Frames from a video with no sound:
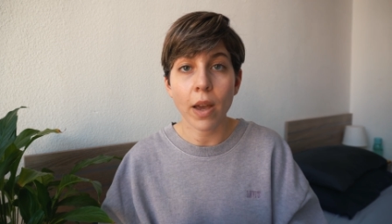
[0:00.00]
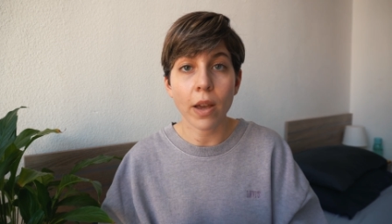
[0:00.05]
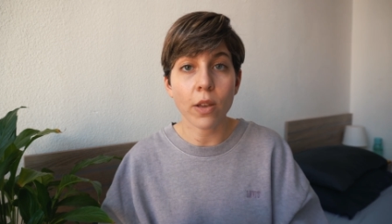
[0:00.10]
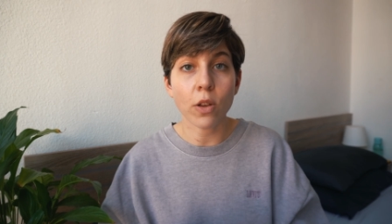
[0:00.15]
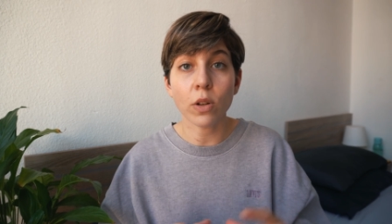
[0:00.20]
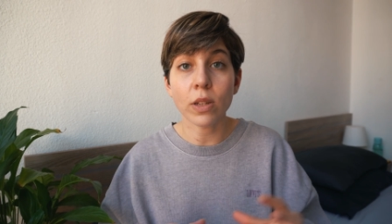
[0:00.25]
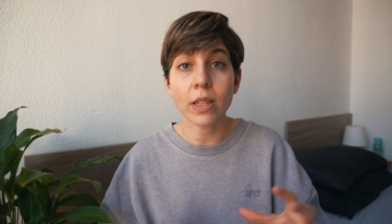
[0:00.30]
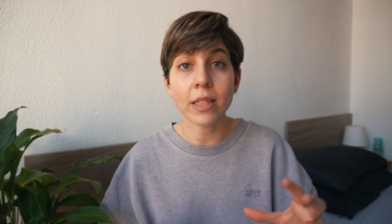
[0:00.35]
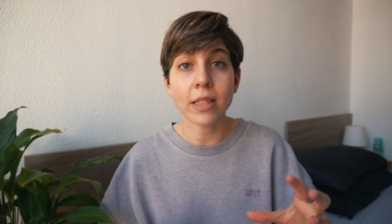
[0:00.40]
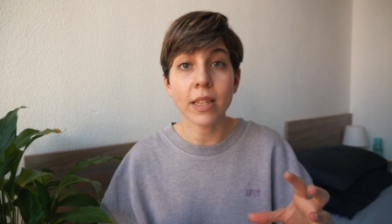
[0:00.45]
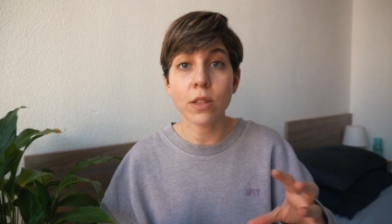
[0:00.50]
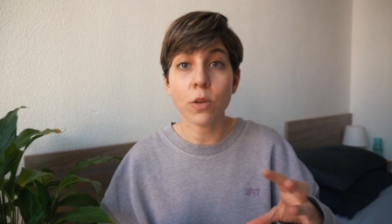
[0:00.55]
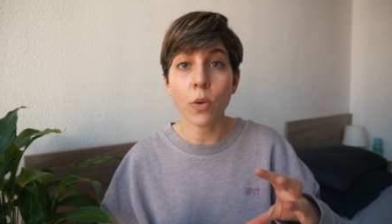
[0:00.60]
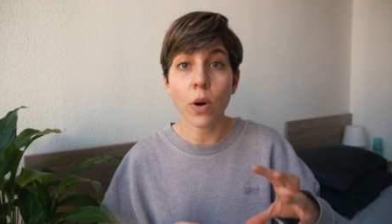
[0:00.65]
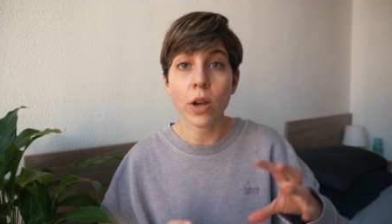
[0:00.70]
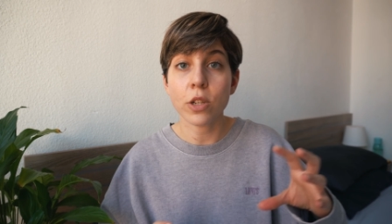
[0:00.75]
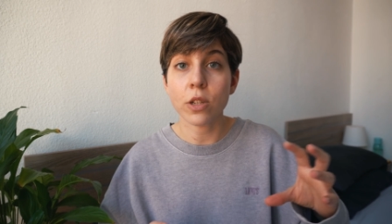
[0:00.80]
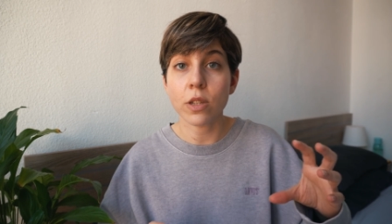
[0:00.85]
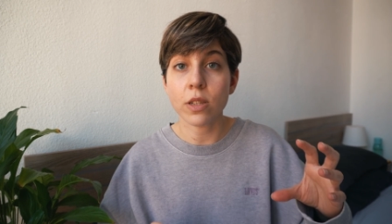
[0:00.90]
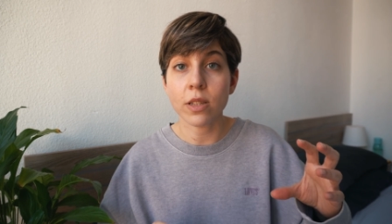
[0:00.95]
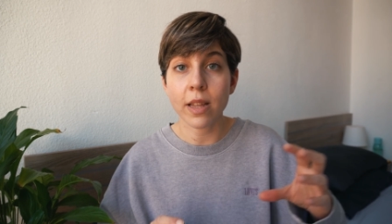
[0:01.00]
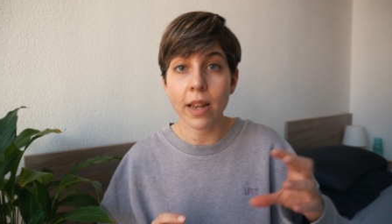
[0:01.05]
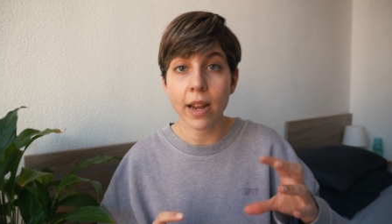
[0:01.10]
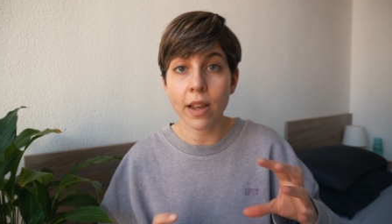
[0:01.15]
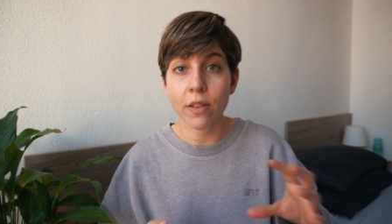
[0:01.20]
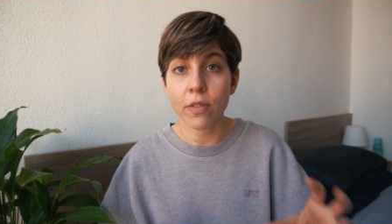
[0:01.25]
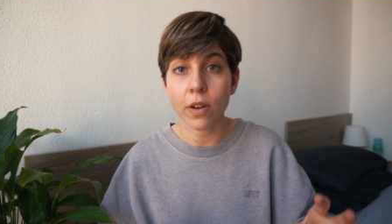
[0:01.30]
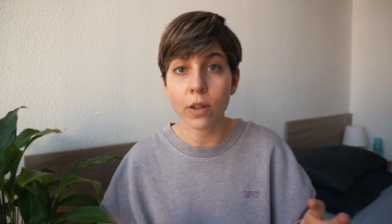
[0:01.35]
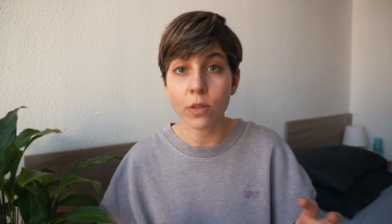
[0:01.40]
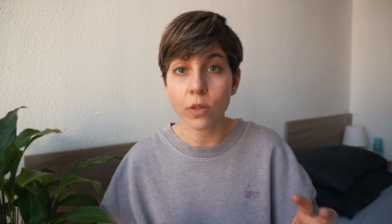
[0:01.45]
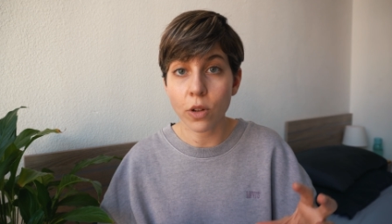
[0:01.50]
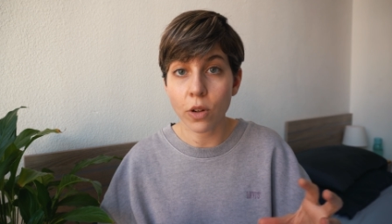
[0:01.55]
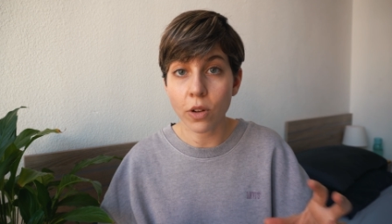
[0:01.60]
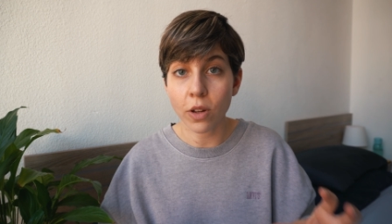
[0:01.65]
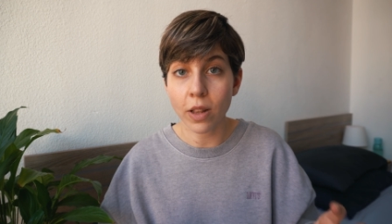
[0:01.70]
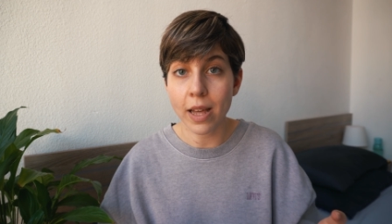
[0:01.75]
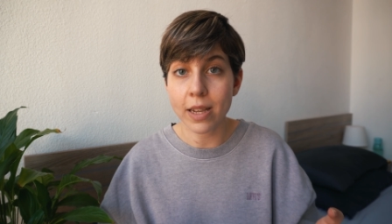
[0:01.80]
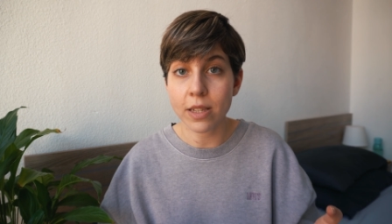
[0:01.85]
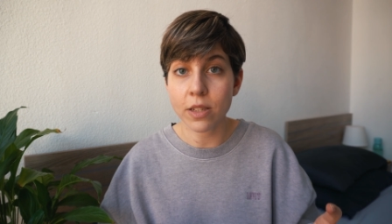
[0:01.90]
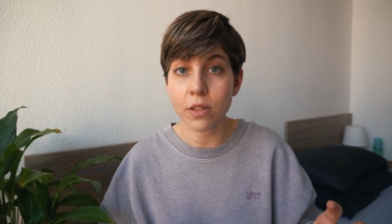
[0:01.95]
I only did questions that I found on
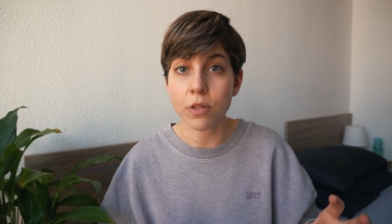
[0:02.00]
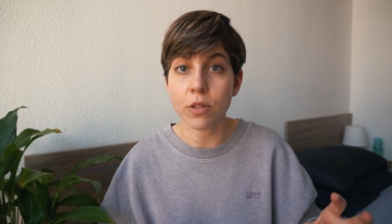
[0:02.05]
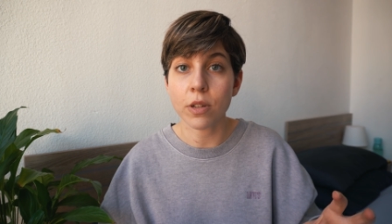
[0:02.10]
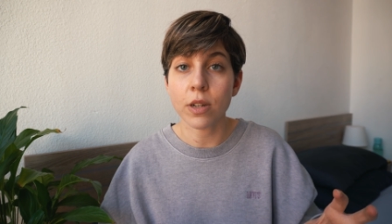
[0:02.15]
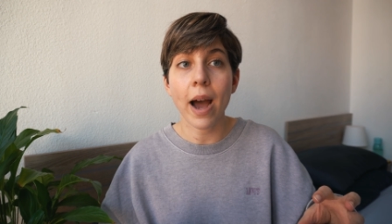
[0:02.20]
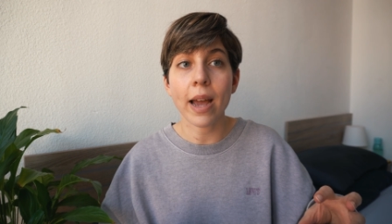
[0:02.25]
Glassdoor.